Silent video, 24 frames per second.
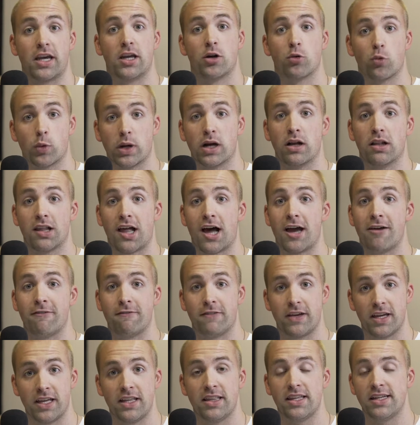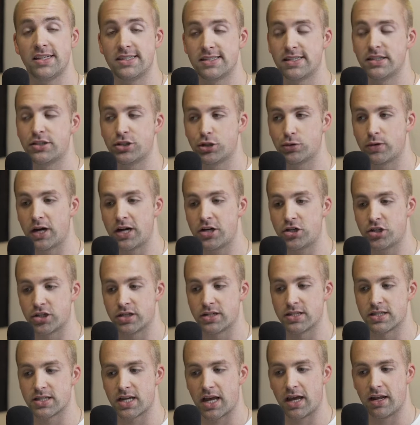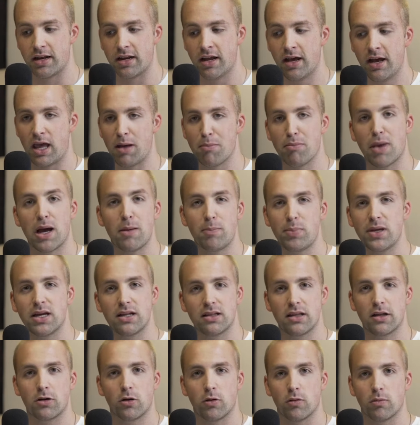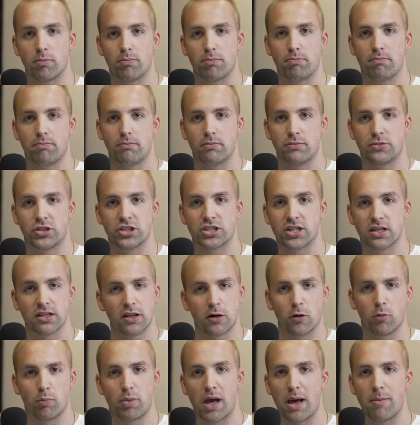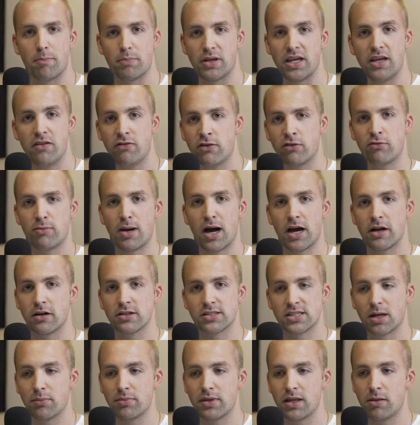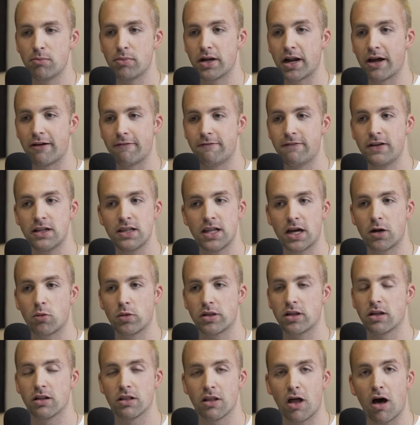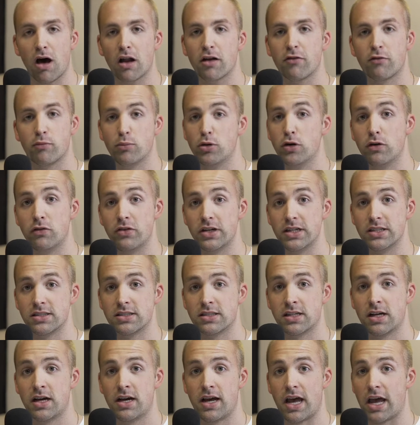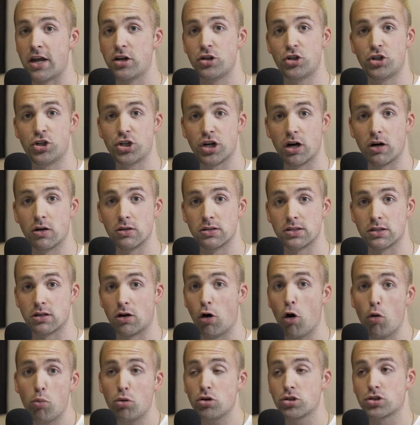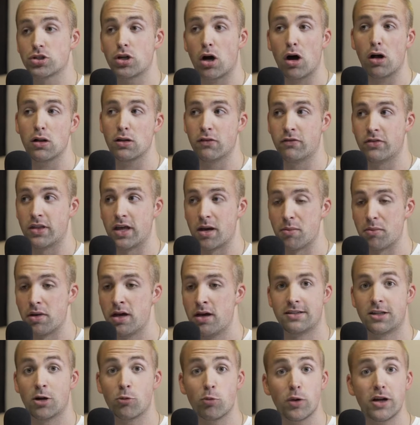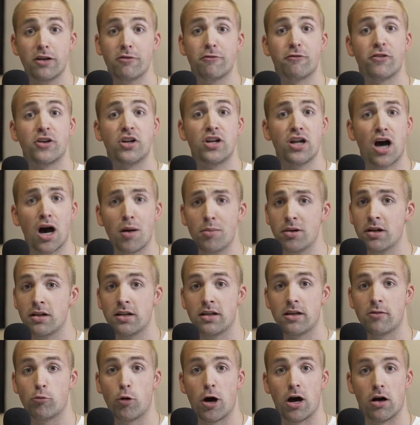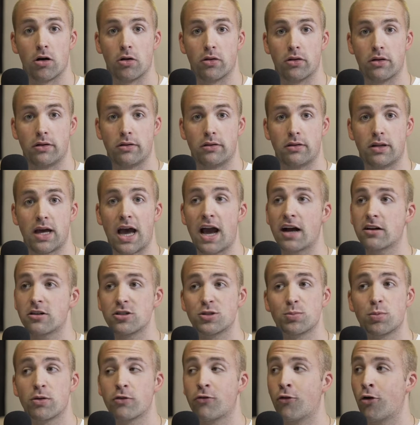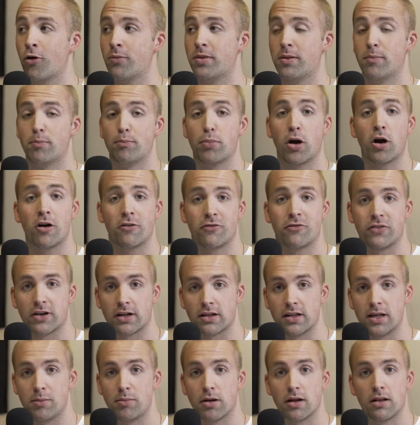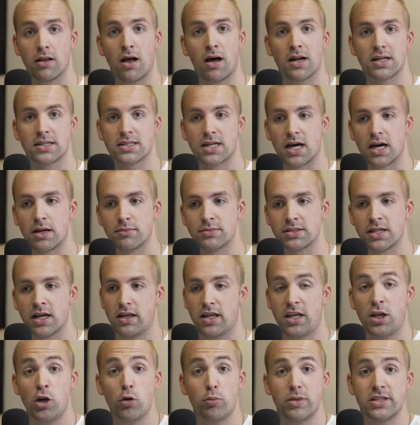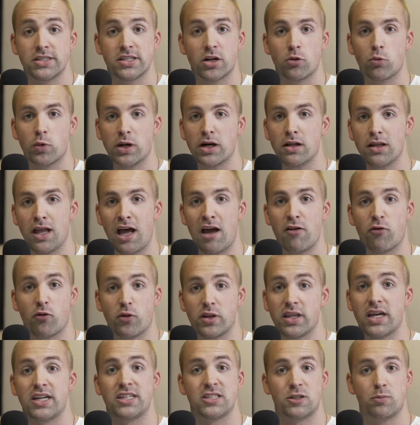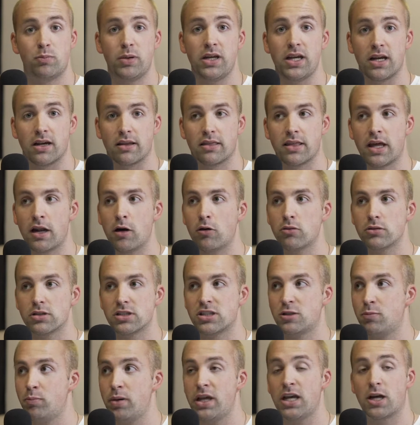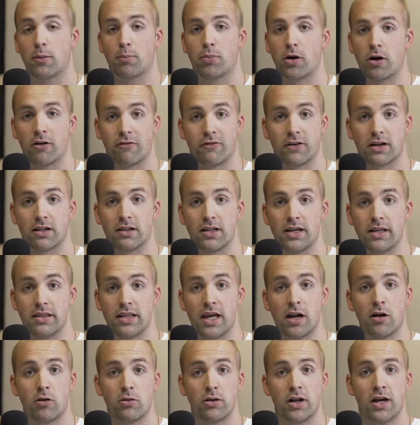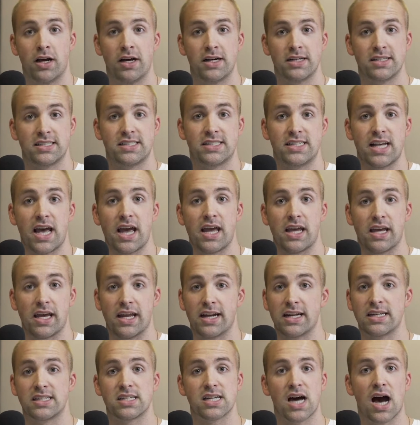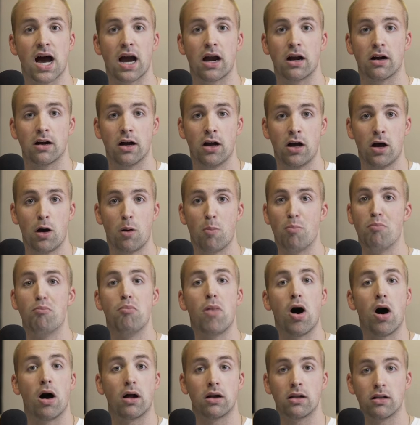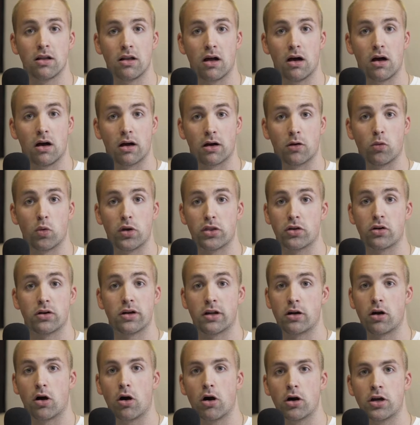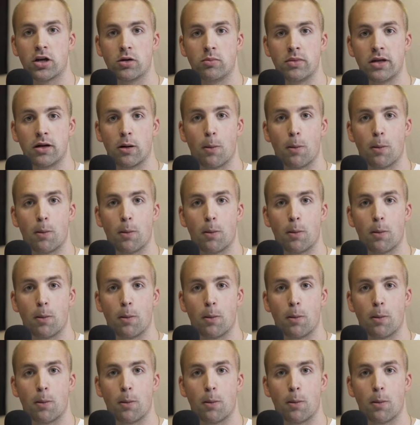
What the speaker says: in real life in these situations. And it might be just a little pet peeve of mine or something, but I feel like with a lot of movies and shows, almost all of them, they're written phenomenally well. The actors perform them perfectly, but a lot of times humans in real life, when they speak, they don't speak perfectly. They don't say an entire monologue when they're in an argument